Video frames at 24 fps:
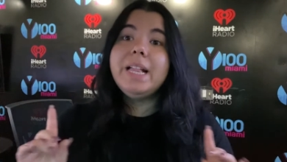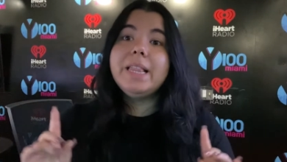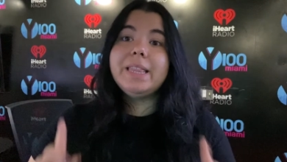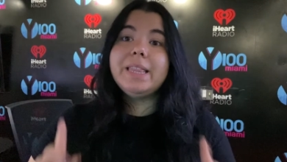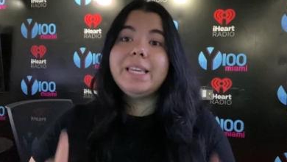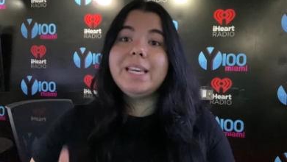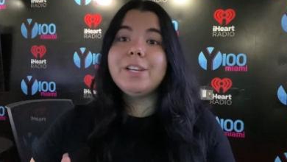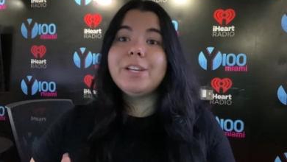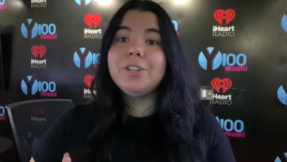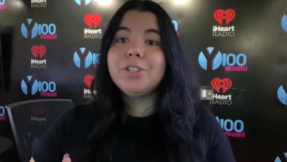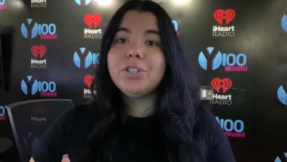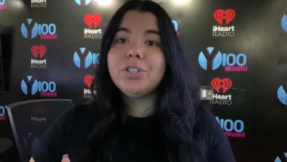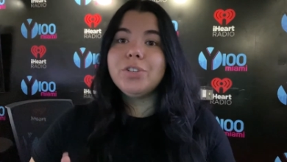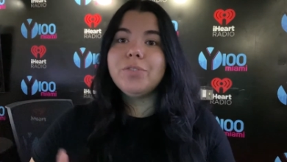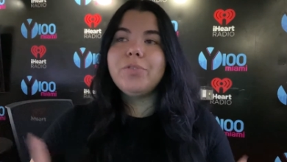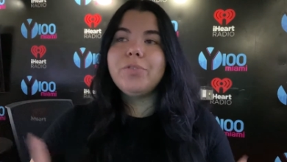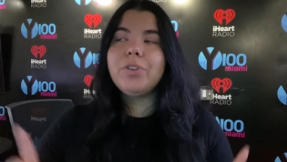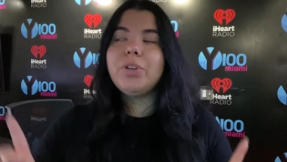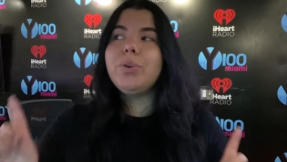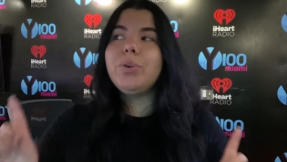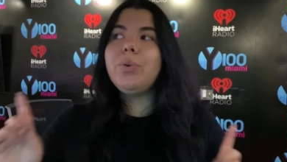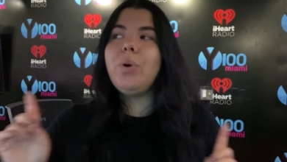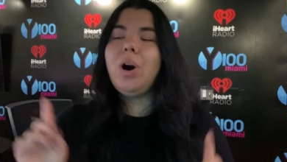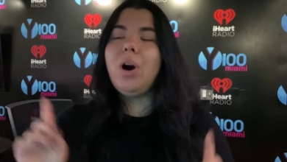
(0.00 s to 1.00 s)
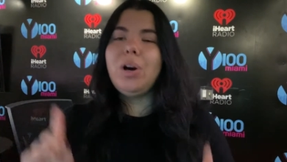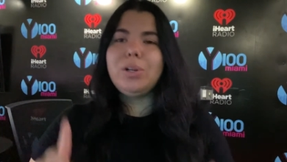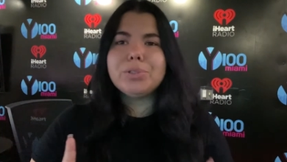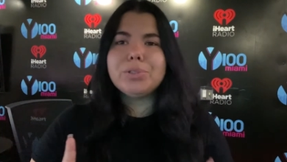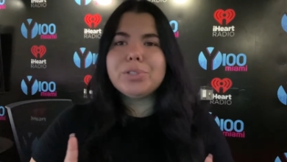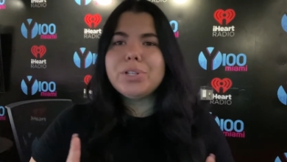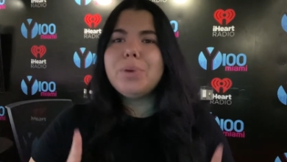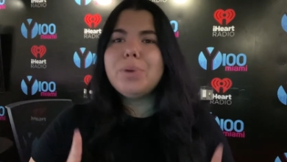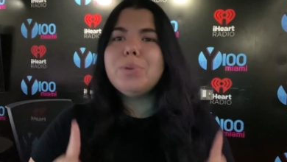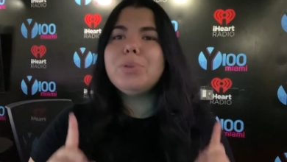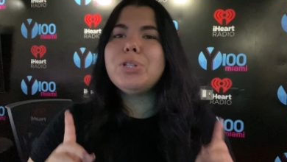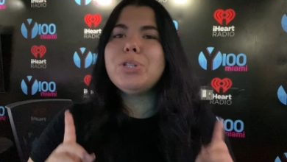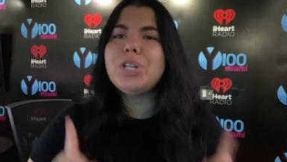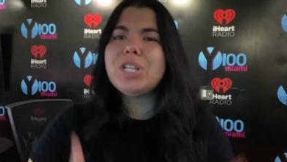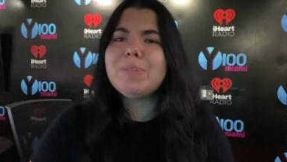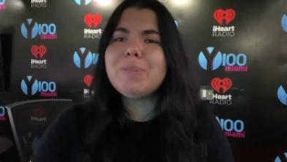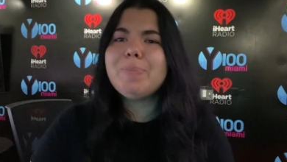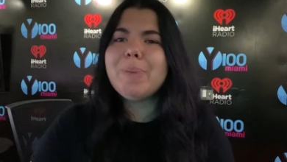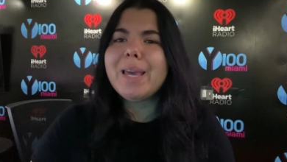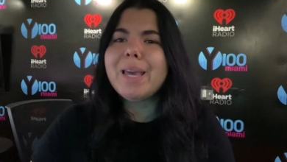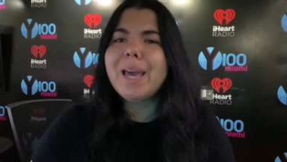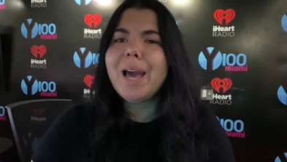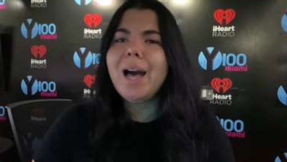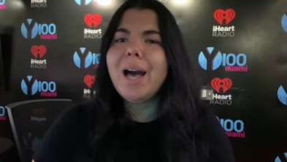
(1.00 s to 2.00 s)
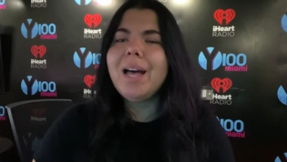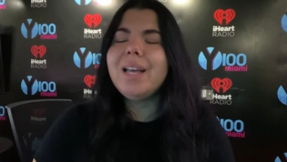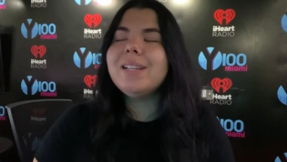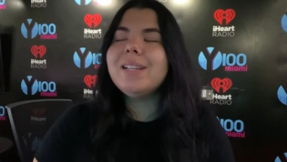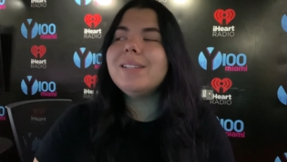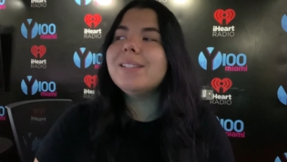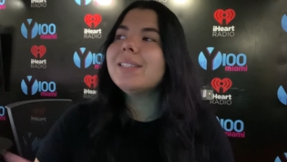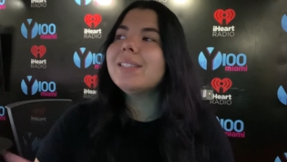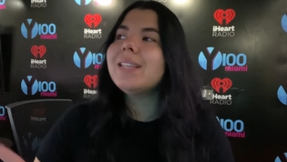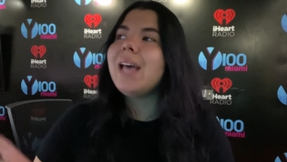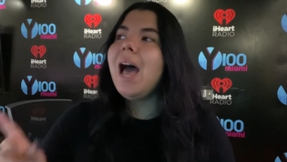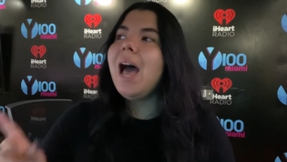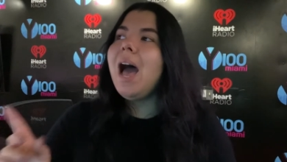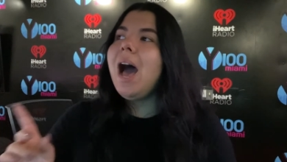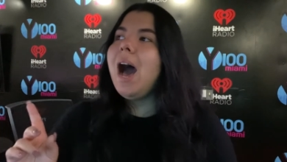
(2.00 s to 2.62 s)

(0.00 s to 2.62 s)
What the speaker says: the interview also, just because